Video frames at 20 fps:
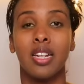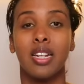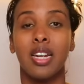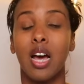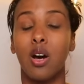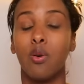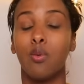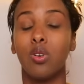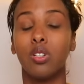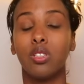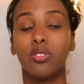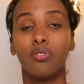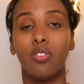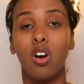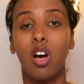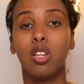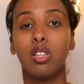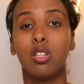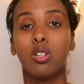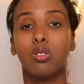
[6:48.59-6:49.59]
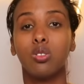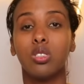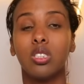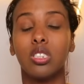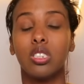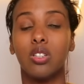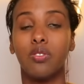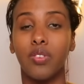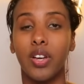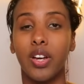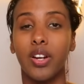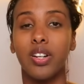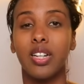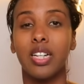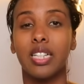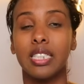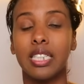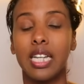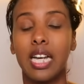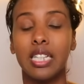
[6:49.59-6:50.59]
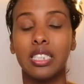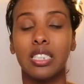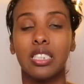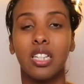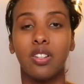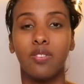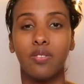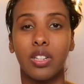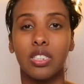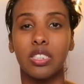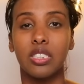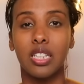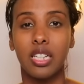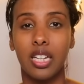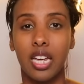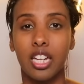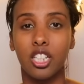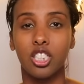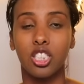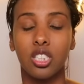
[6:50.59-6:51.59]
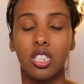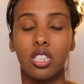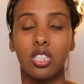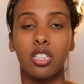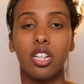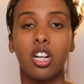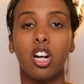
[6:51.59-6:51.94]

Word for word: Now, what follows is a very intense investigation.